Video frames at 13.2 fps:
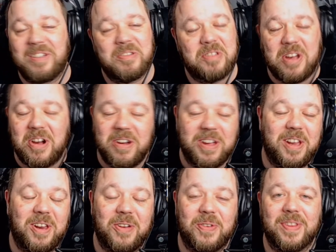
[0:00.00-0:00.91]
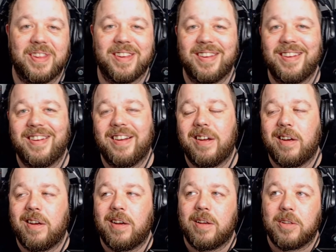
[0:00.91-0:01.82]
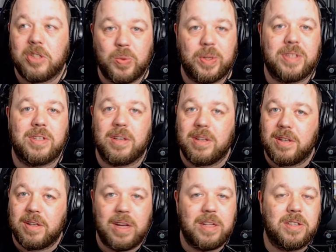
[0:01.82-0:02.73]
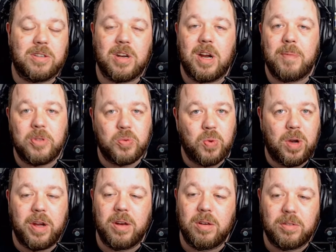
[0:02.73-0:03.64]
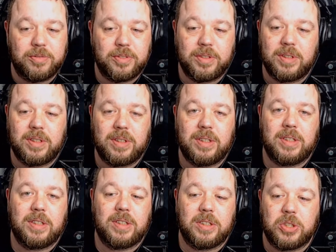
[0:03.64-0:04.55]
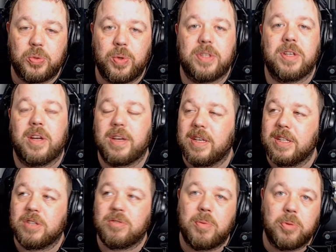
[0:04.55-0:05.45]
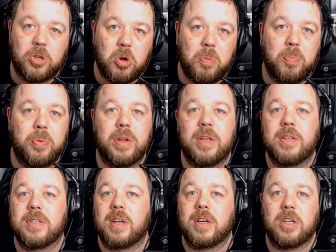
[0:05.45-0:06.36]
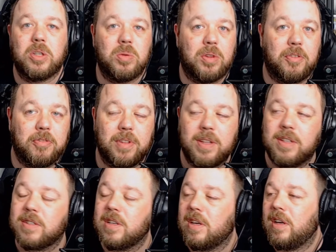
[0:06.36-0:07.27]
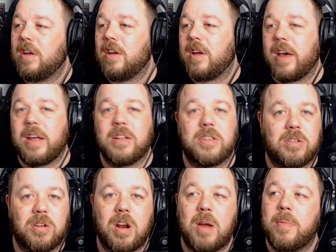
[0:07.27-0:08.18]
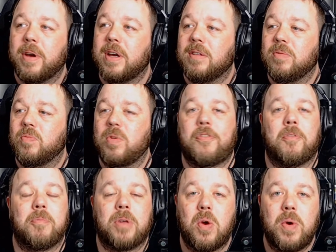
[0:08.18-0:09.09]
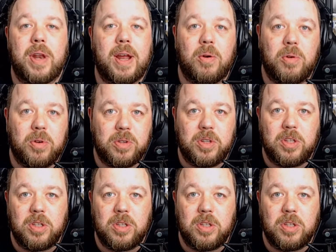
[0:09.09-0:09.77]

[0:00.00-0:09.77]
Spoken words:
Can't get along with it. Twitter, Instagram is what I love. Twitter, I can interact with companies. I can do different things. Instagram, I can, if I'm going out on a